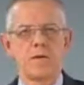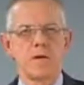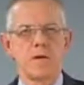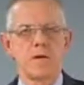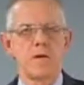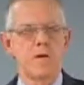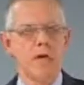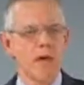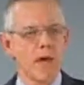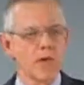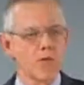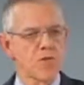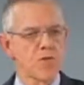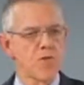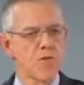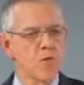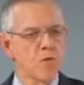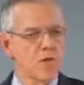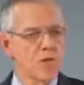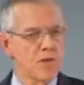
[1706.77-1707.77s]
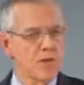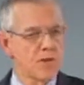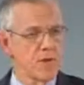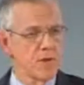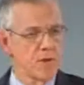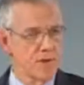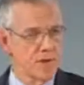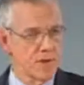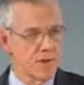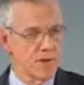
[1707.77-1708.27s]
of
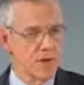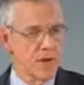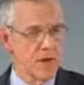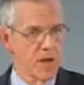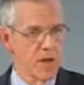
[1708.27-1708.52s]
anthropocentricity.